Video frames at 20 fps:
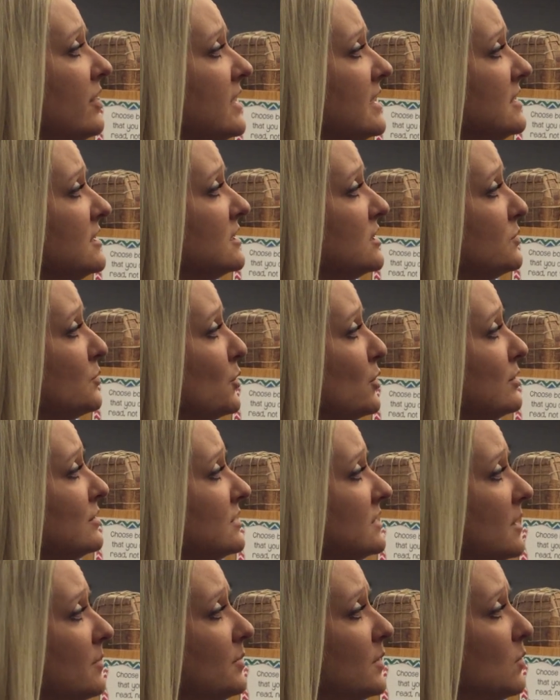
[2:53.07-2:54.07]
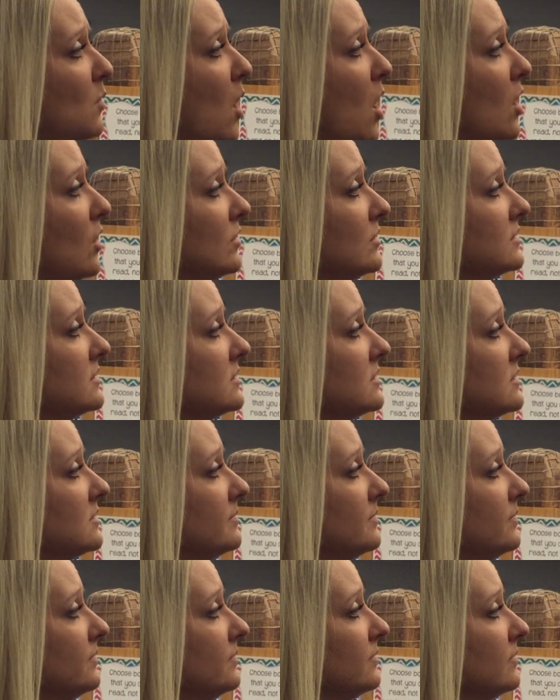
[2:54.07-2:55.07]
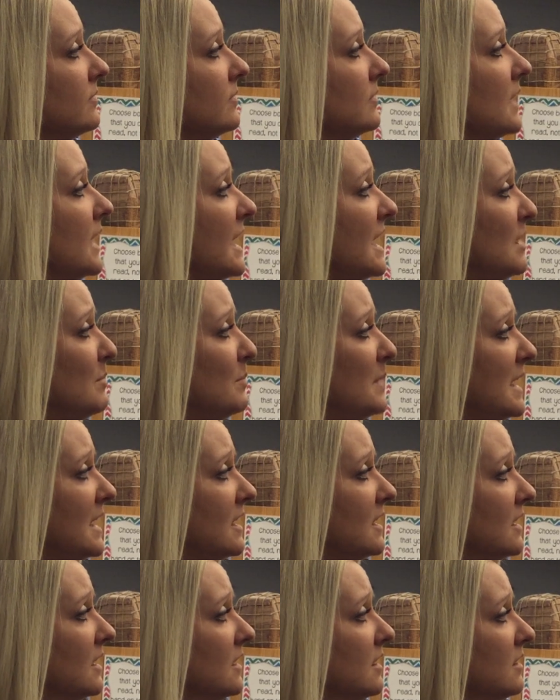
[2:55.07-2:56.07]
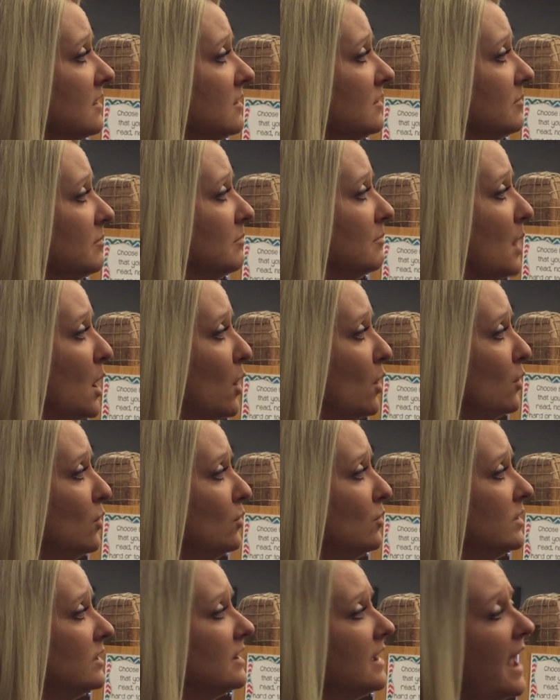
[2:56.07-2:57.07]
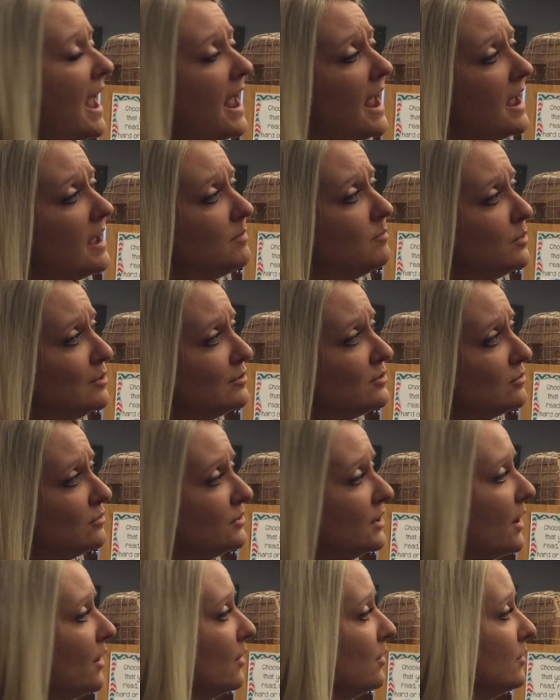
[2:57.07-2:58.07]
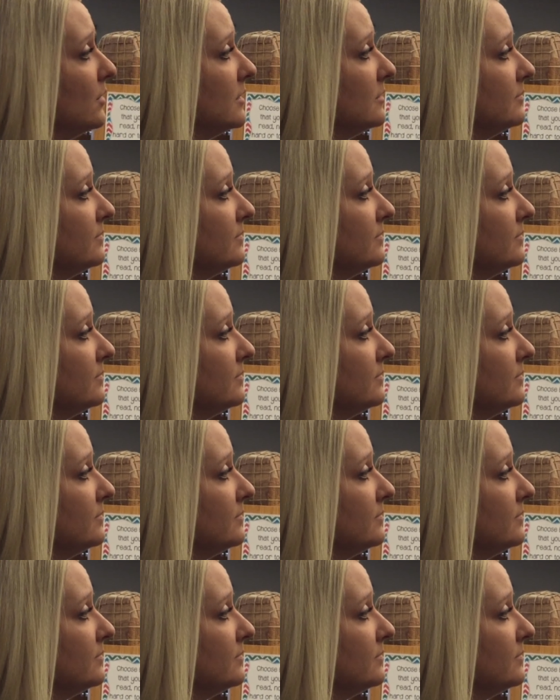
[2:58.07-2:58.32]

then spruced up the walls. He beaded, bowed, and moosletoed.